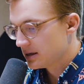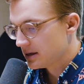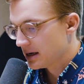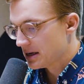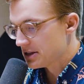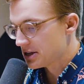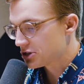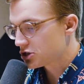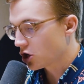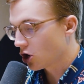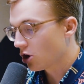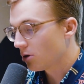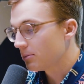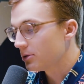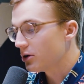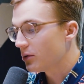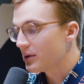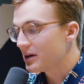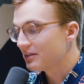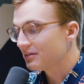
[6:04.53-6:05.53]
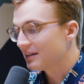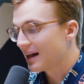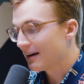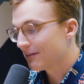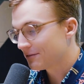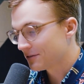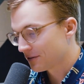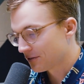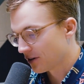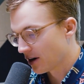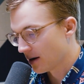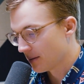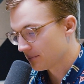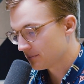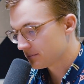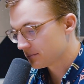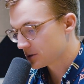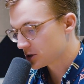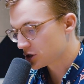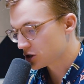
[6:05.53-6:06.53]
And the terminal we left
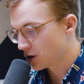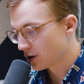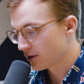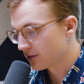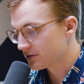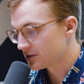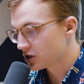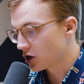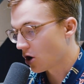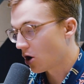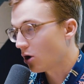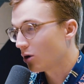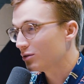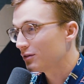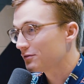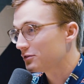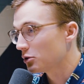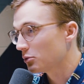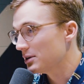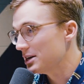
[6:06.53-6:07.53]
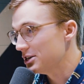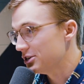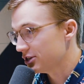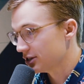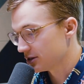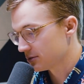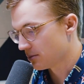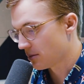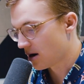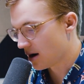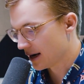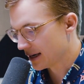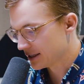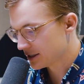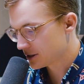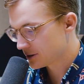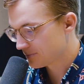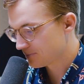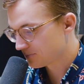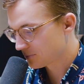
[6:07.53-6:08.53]
from serves all of the region's
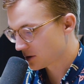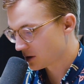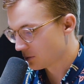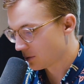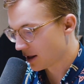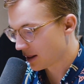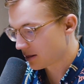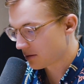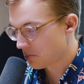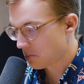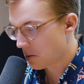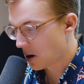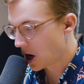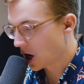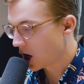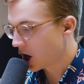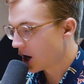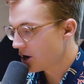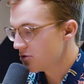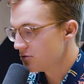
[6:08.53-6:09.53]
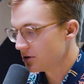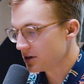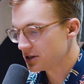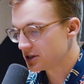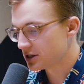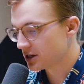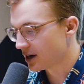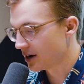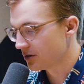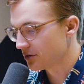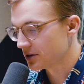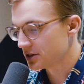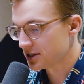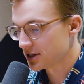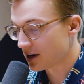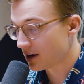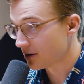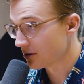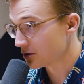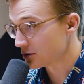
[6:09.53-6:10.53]
mines, with hundreds and hundreds
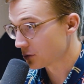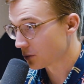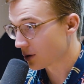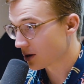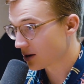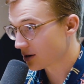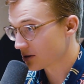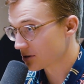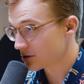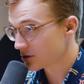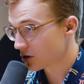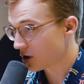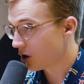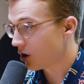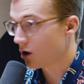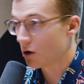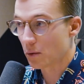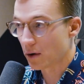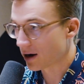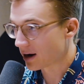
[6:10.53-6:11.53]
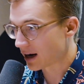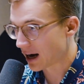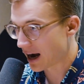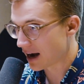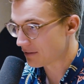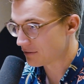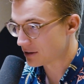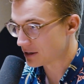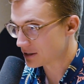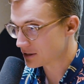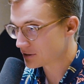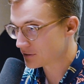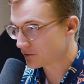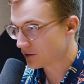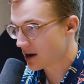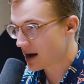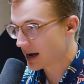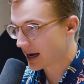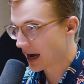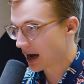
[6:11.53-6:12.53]
and hundreds of workers, all wearing high-vis,
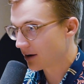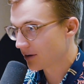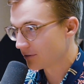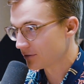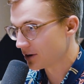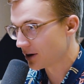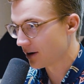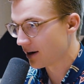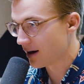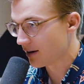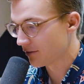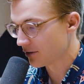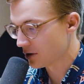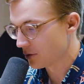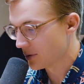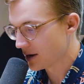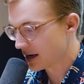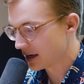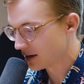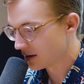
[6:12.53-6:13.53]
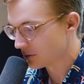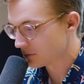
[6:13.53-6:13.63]
flying out of there every week.